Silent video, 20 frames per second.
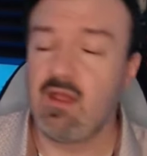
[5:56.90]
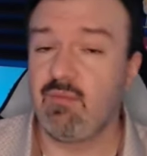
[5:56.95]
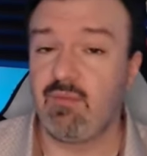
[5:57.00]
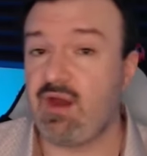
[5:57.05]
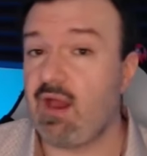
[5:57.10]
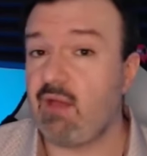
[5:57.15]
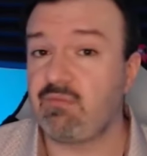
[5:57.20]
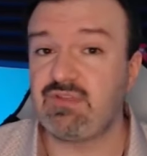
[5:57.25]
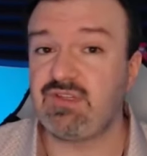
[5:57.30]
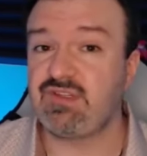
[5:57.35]
but
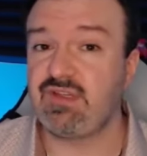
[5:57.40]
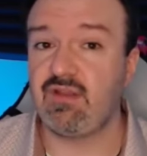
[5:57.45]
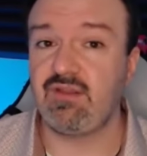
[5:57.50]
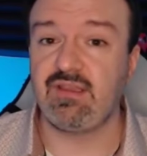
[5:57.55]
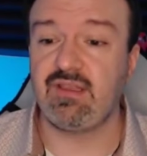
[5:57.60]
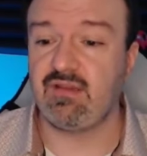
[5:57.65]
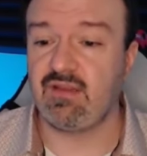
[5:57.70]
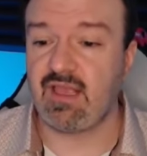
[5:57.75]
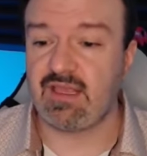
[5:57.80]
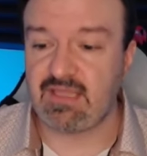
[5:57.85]
I'm just
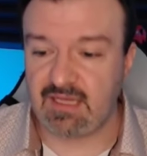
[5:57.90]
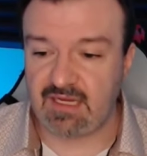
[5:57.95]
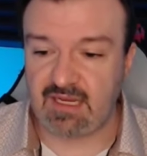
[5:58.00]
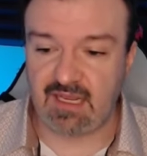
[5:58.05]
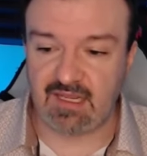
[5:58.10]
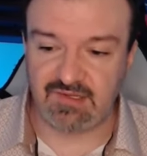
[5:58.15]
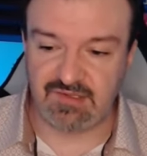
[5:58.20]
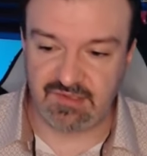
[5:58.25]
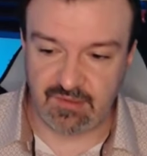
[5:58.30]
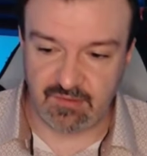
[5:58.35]
telling it like it
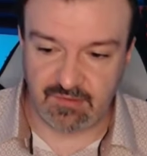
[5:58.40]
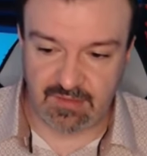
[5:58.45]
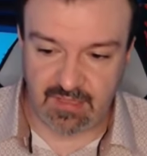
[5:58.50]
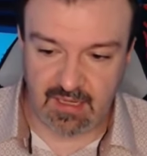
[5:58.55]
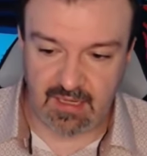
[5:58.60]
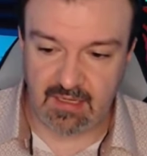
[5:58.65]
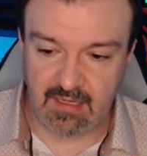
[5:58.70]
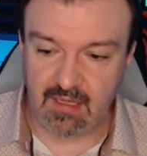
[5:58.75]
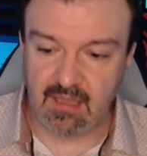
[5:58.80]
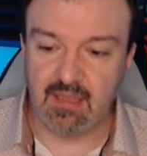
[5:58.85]
is,
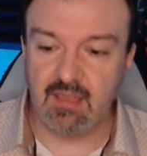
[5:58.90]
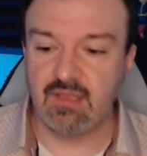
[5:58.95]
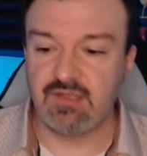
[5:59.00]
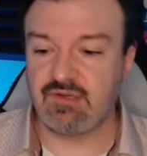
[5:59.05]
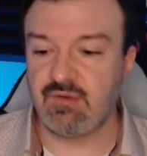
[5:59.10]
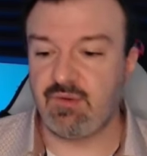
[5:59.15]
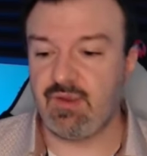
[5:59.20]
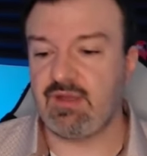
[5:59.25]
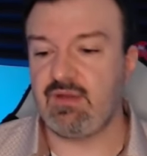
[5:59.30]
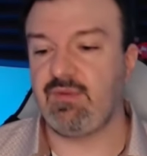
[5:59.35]
okay?
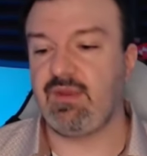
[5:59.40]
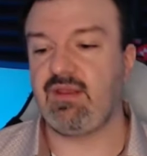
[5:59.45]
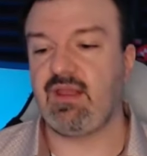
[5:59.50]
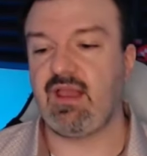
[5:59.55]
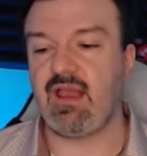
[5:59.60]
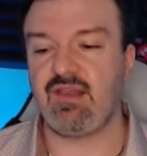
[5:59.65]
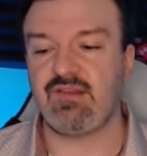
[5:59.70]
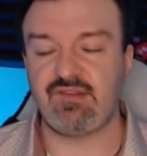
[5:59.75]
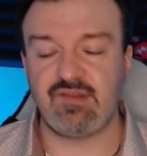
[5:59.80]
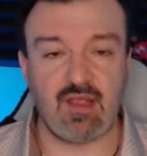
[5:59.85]
So anyway,
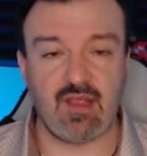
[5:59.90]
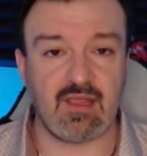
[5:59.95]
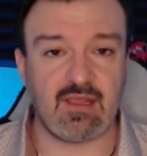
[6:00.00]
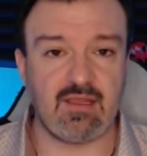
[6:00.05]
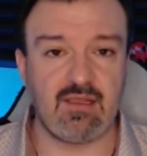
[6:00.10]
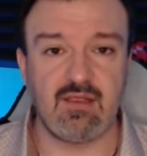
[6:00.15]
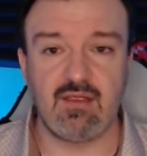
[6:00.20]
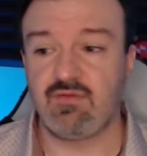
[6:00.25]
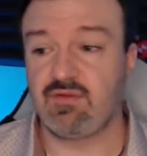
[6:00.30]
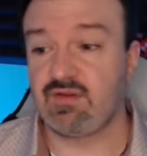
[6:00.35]
last
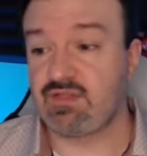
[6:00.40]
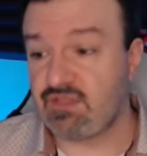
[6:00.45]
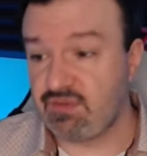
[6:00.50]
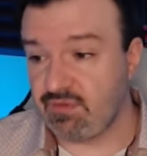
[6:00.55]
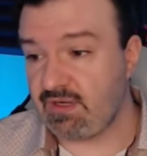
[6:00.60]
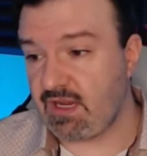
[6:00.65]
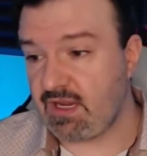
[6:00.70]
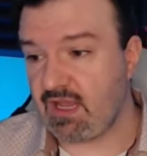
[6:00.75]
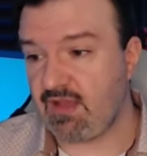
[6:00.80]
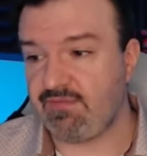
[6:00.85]
night, for two
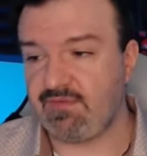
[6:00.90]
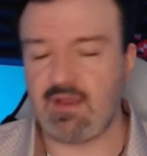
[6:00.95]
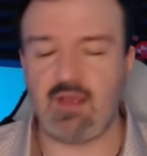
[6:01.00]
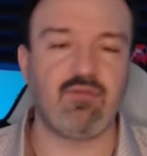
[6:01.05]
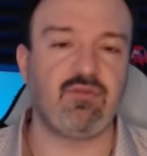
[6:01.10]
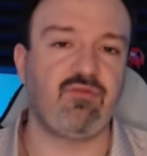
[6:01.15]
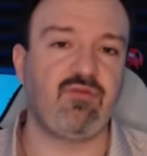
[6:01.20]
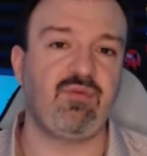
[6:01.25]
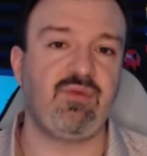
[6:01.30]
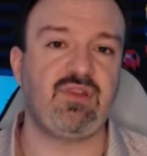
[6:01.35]
and a half
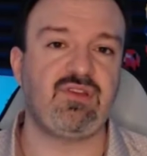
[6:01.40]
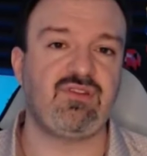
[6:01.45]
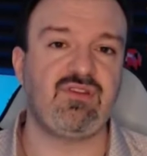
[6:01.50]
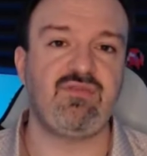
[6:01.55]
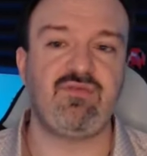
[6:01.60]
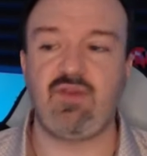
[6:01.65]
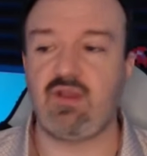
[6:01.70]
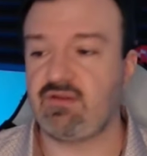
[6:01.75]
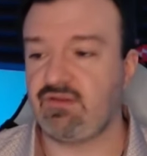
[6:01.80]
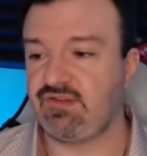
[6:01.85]
hours, we played
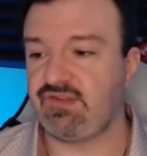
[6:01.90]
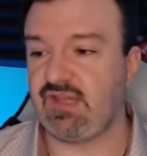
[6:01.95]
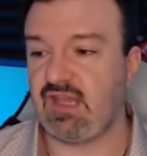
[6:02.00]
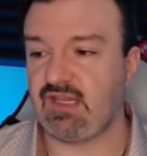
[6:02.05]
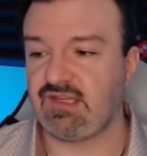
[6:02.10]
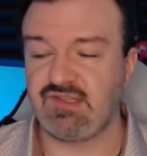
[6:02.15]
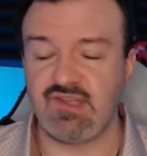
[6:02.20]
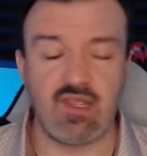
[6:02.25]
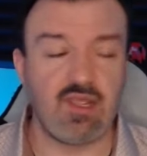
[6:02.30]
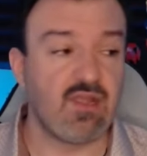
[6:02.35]
Street Fighter
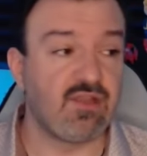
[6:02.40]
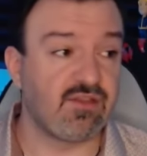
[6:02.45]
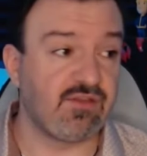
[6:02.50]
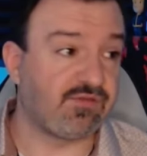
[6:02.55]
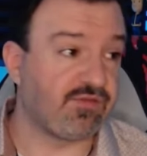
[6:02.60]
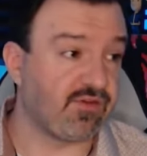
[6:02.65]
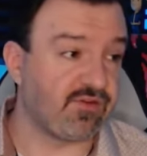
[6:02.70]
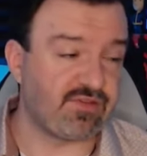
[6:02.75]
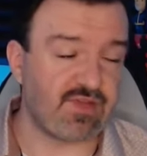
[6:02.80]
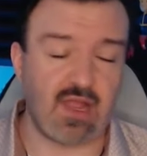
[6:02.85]
6. The
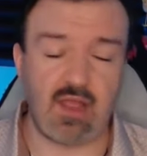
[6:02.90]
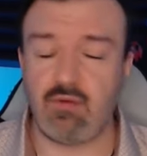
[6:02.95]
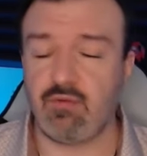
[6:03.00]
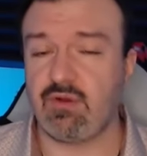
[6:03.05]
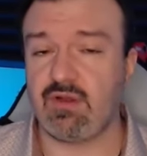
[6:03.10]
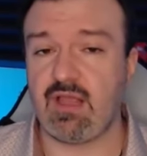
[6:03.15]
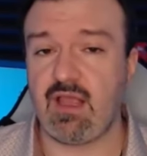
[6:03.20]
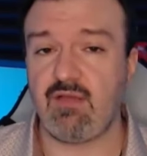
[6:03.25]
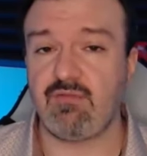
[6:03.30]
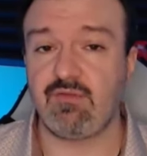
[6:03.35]
first hour
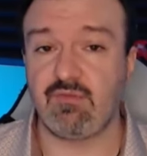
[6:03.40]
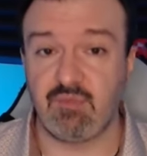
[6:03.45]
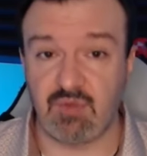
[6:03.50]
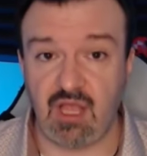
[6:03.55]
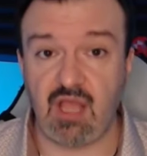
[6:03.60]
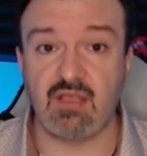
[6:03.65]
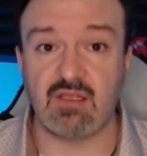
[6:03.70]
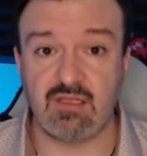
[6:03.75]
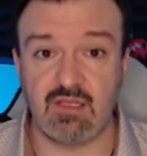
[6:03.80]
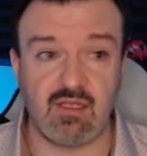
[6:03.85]
and a half was
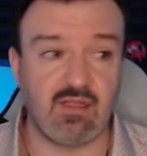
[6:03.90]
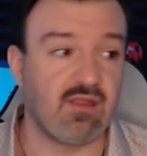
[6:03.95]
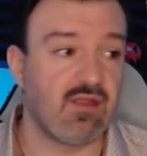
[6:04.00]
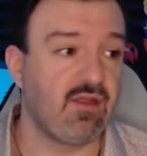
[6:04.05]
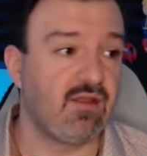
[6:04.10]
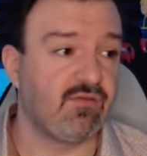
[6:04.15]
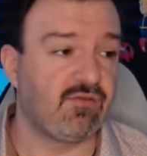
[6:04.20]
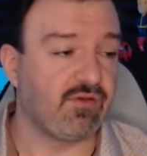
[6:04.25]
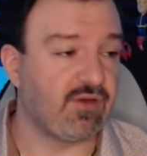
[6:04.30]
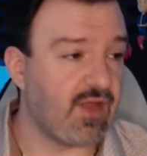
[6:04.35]
Blanca.
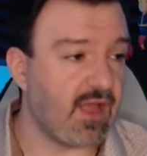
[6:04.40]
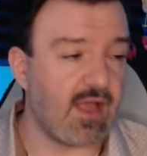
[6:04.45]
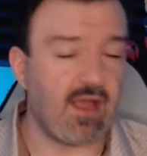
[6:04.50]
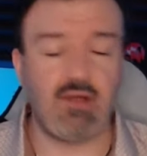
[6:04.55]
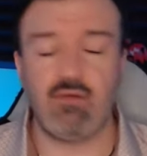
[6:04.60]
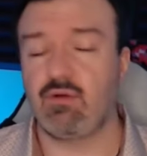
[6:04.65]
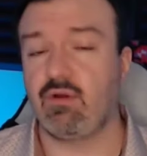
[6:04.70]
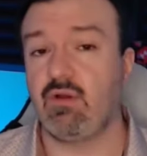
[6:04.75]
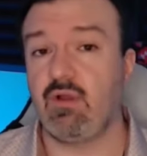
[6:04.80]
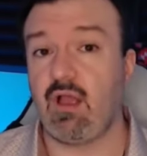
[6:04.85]
For an
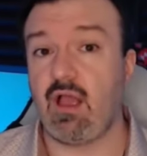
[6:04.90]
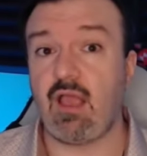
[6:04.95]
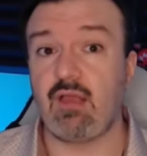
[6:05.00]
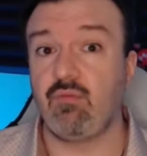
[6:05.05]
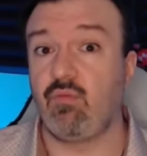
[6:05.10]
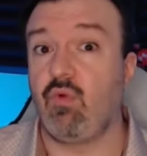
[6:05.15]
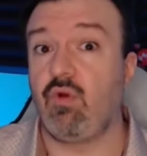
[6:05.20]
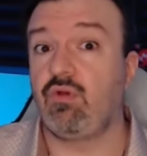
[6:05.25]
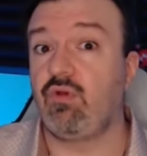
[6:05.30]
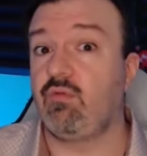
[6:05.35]
hour, I
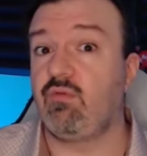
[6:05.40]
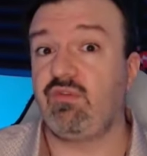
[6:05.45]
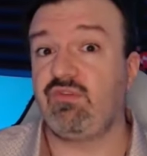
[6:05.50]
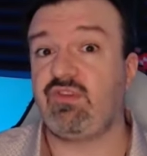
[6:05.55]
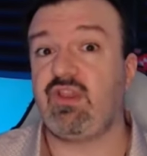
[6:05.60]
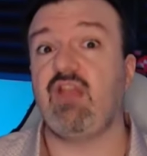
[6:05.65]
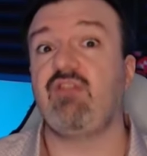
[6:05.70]
won almost